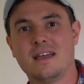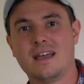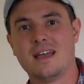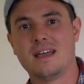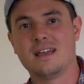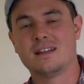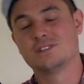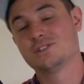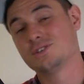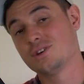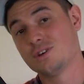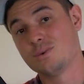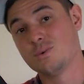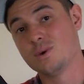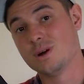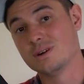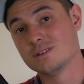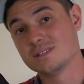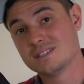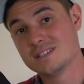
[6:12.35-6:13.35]
and show you
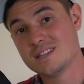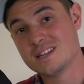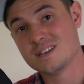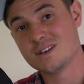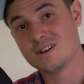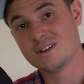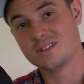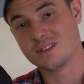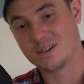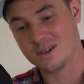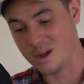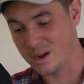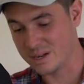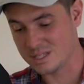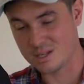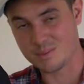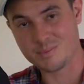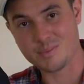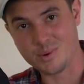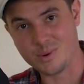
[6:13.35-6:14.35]
what I was sitting on and the kind of
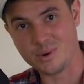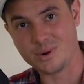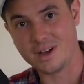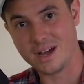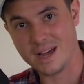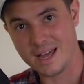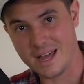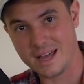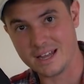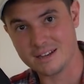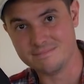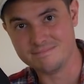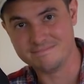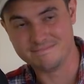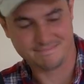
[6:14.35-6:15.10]
support I had.